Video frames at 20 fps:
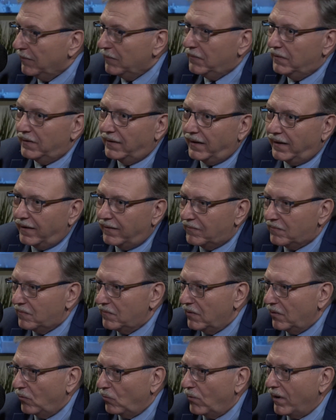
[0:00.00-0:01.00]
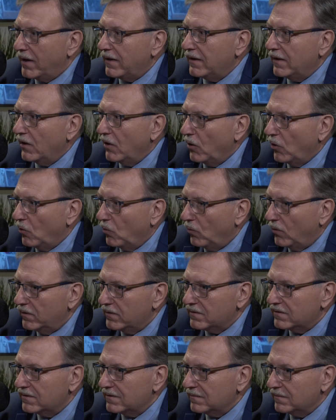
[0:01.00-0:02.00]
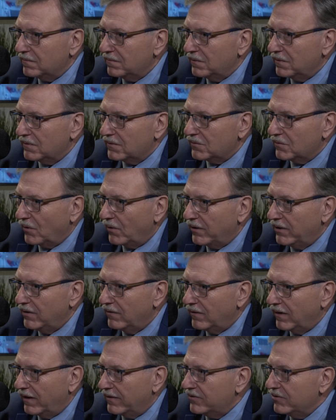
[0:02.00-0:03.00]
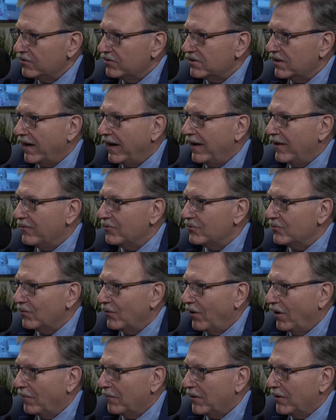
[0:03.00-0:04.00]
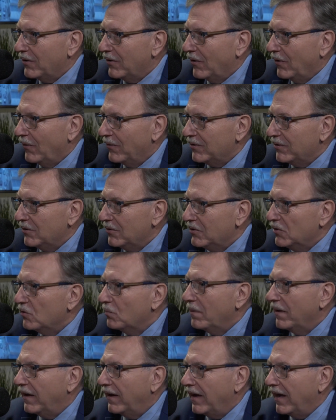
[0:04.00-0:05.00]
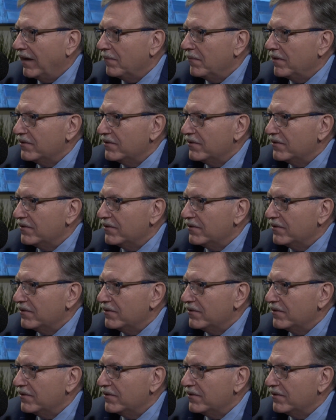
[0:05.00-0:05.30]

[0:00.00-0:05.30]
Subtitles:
that a radio was where you got your sounds from, and you became